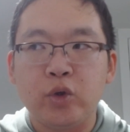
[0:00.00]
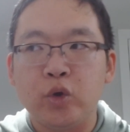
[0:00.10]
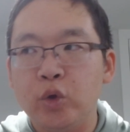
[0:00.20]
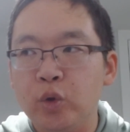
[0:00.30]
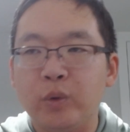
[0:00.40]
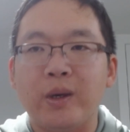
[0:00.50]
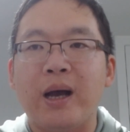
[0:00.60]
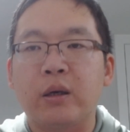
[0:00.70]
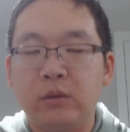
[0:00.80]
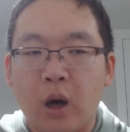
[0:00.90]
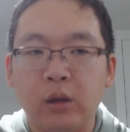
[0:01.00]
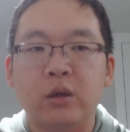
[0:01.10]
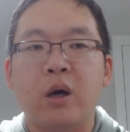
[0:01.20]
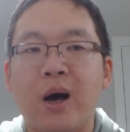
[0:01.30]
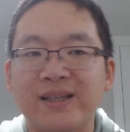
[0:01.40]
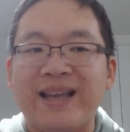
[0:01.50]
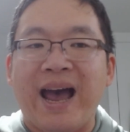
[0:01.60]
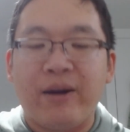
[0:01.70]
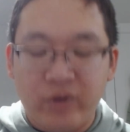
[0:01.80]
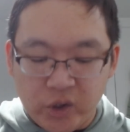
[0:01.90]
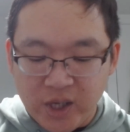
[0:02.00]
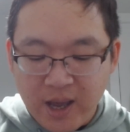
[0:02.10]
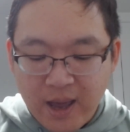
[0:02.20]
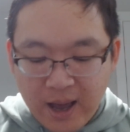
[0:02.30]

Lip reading: to dollar cost average,